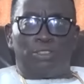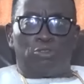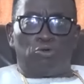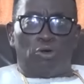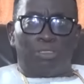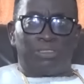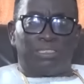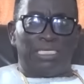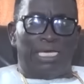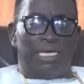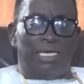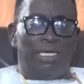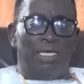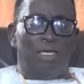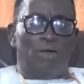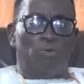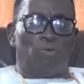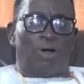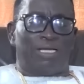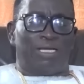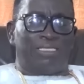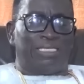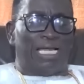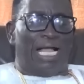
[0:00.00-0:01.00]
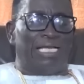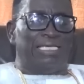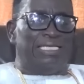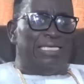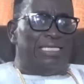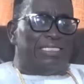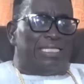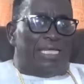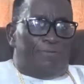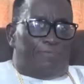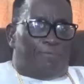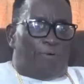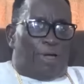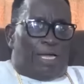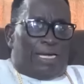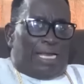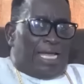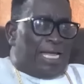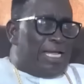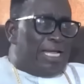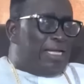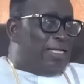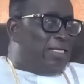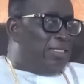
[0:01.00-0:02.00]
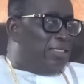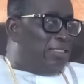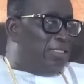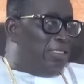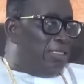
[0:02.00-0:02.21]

sure say, what charging the telephone now?